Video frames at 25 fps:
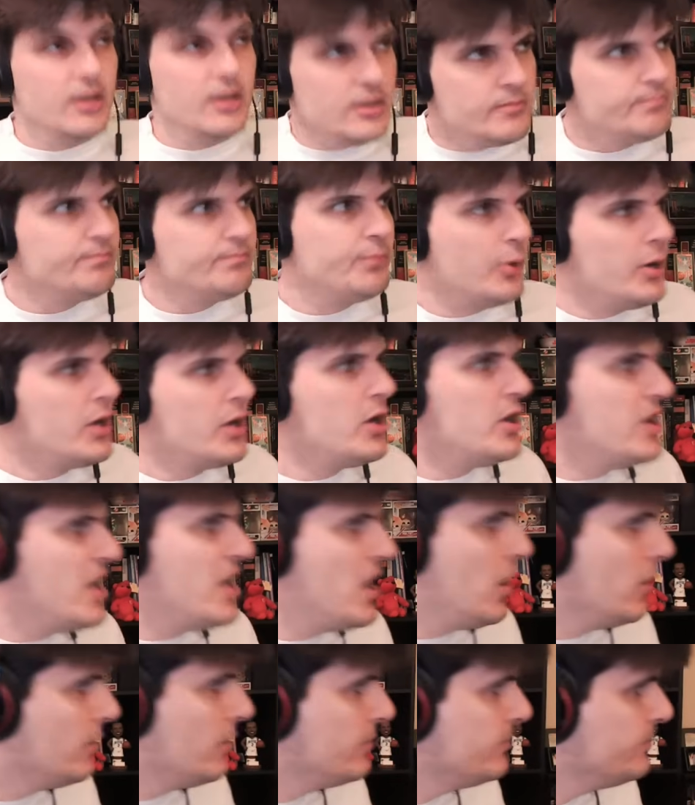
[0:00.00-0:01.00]
Pretty good
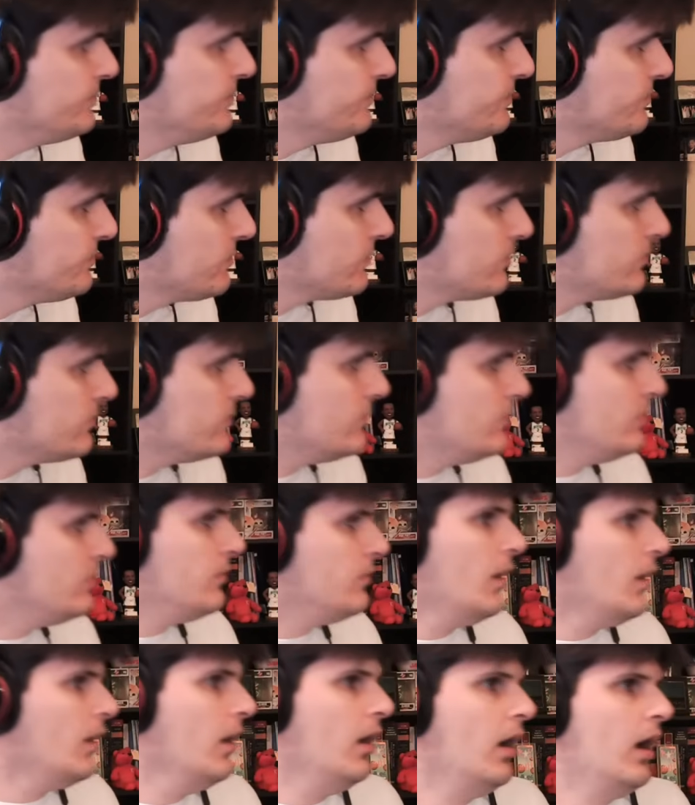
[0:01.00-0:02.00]
deal.
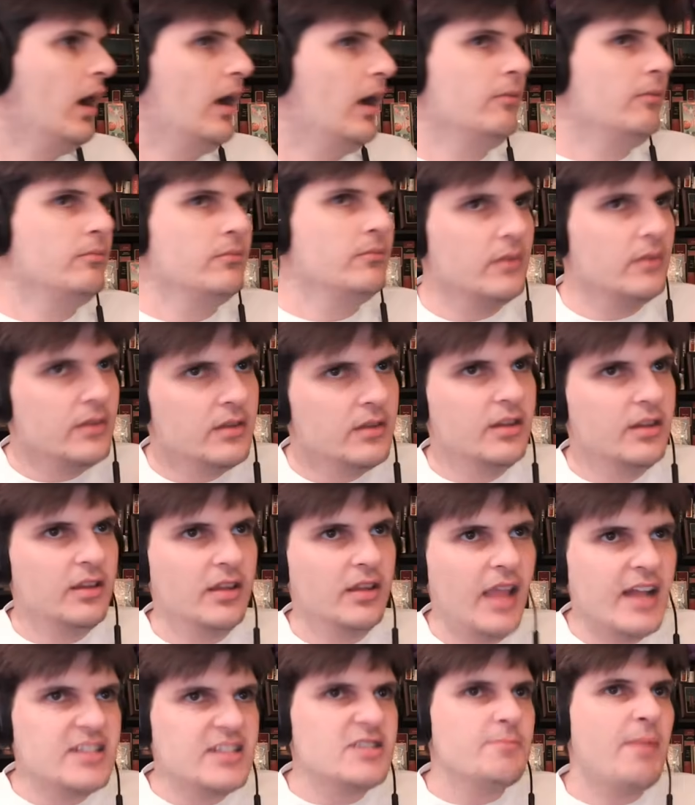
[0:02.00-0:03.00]
Um,
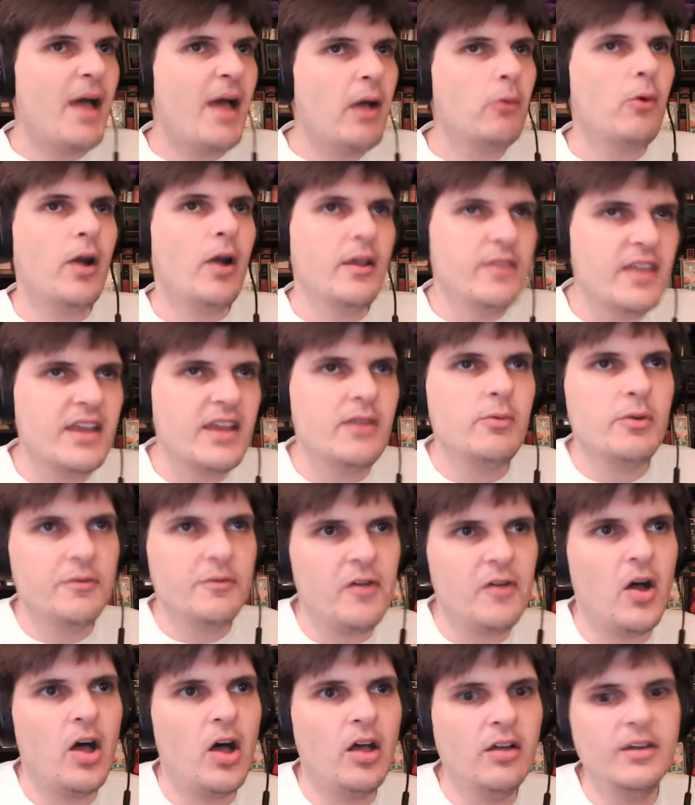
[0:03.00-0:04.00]
that's about where I think it would
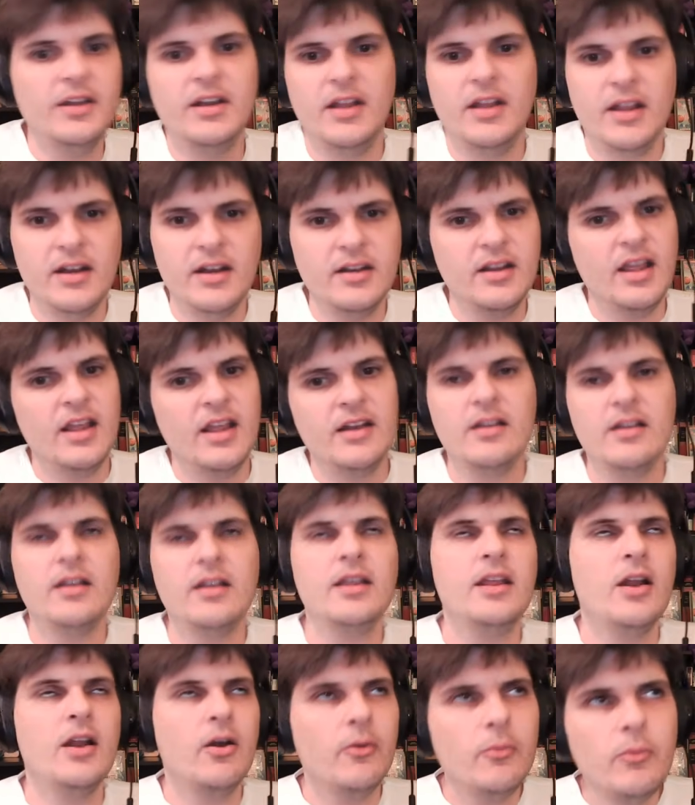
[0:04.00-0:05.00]
fall. And and and
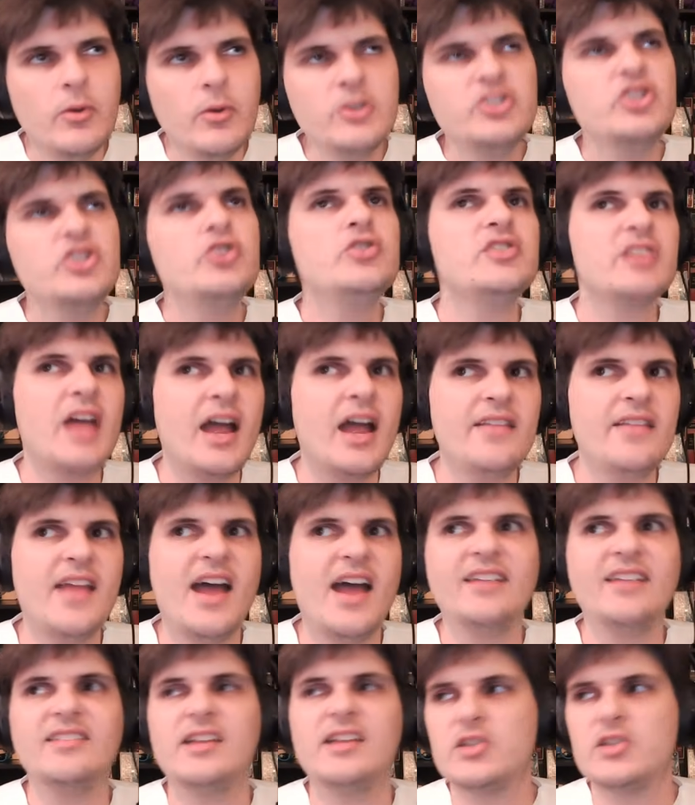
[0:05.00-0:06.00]
you know, would you sign
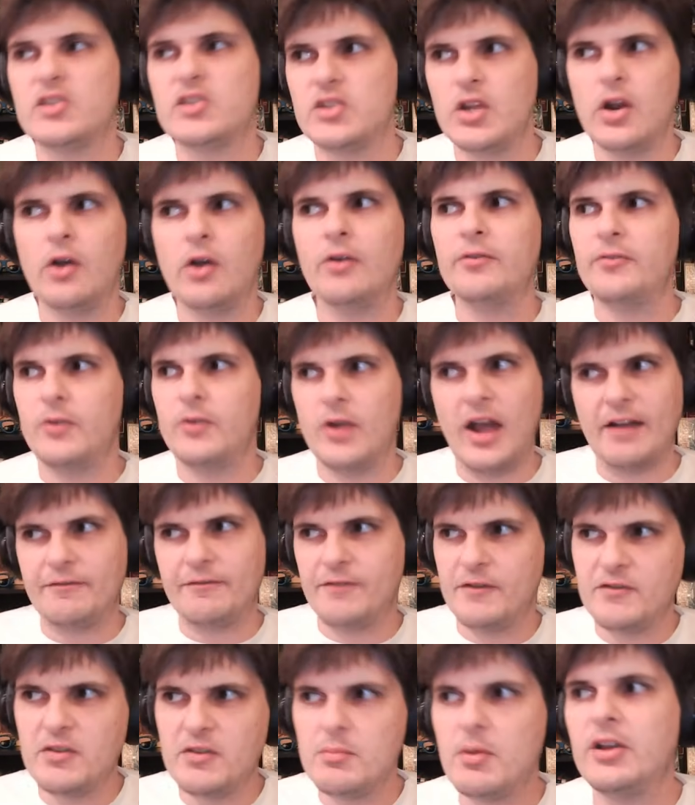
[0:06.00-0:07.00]
that? That's you know, if you got
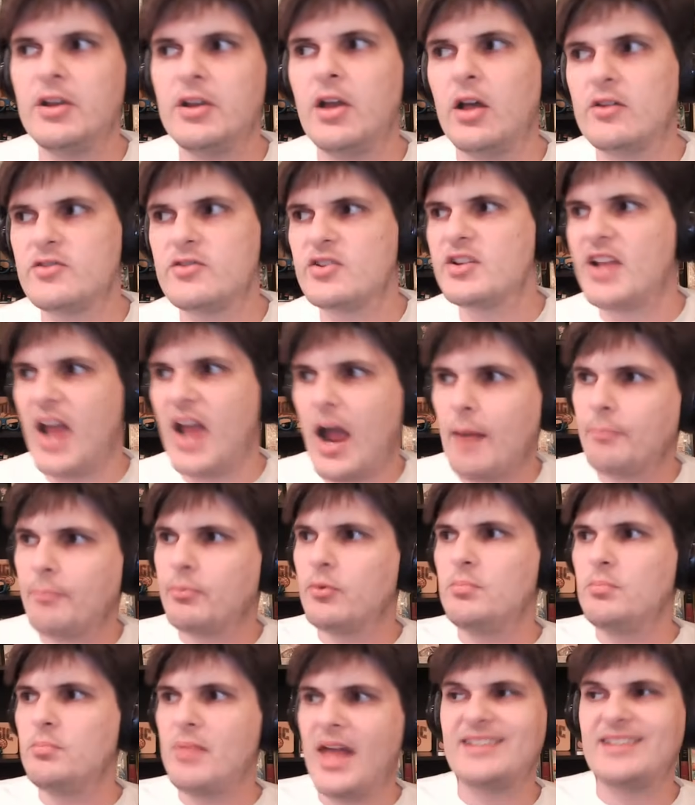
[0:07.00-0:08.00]
fifty million dollars in cap
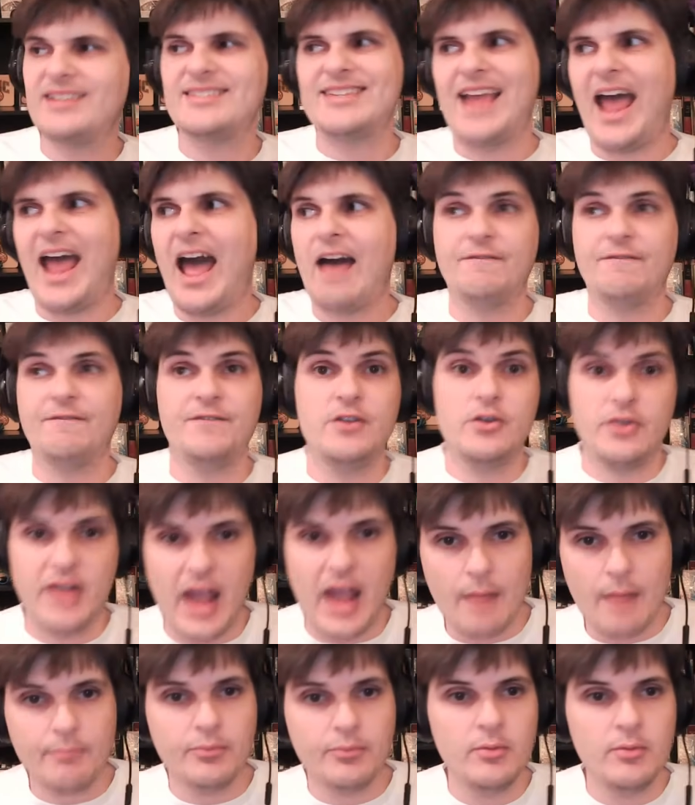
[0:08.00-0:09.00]
room, that's half your
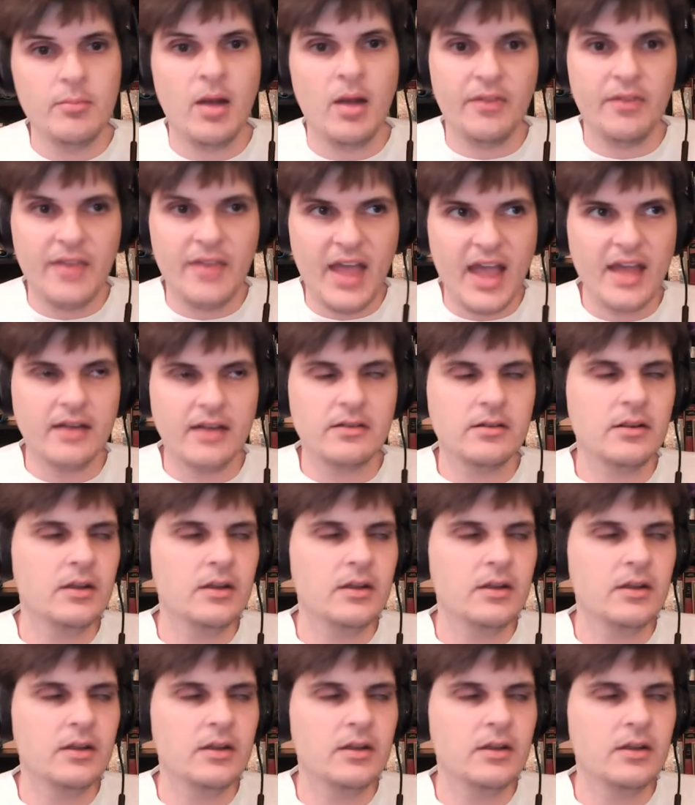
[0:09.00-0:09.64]
cap room on that.